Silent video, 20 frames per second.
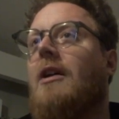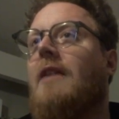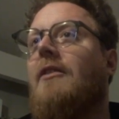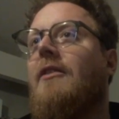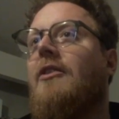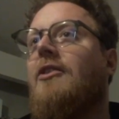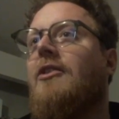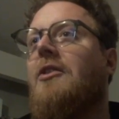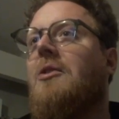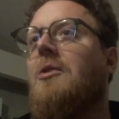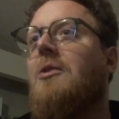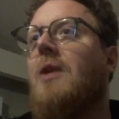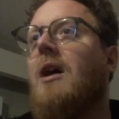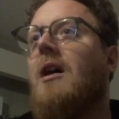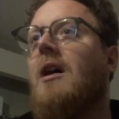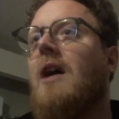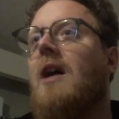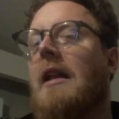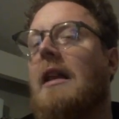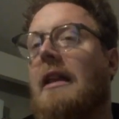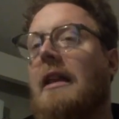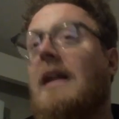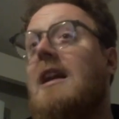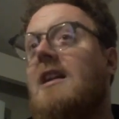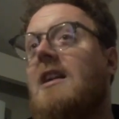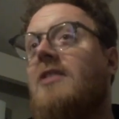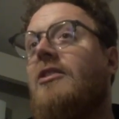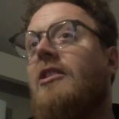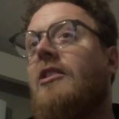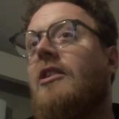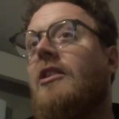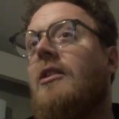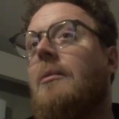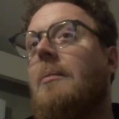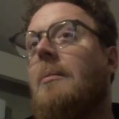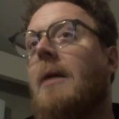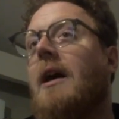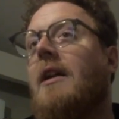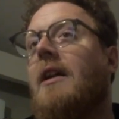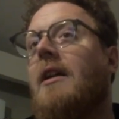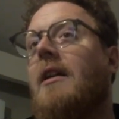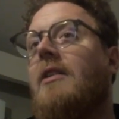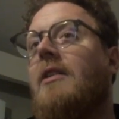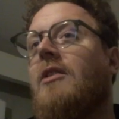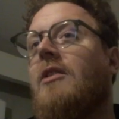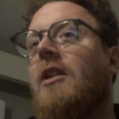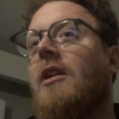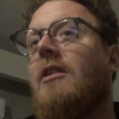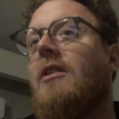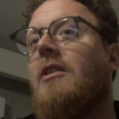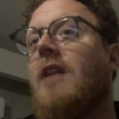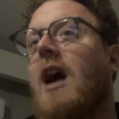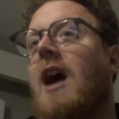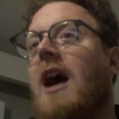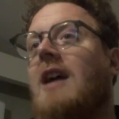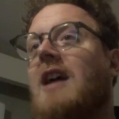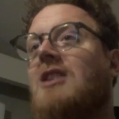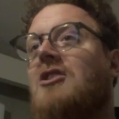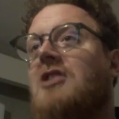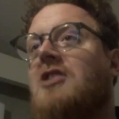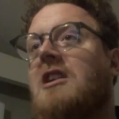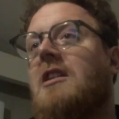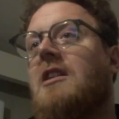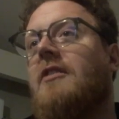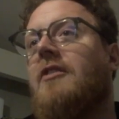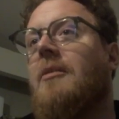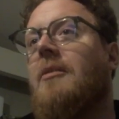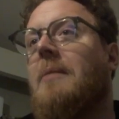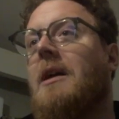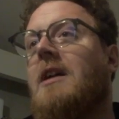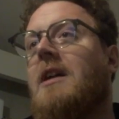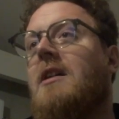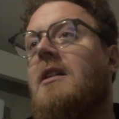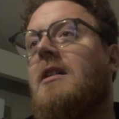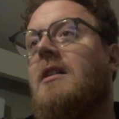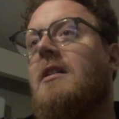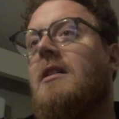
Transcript: Level 2 at least, but not ideal for me.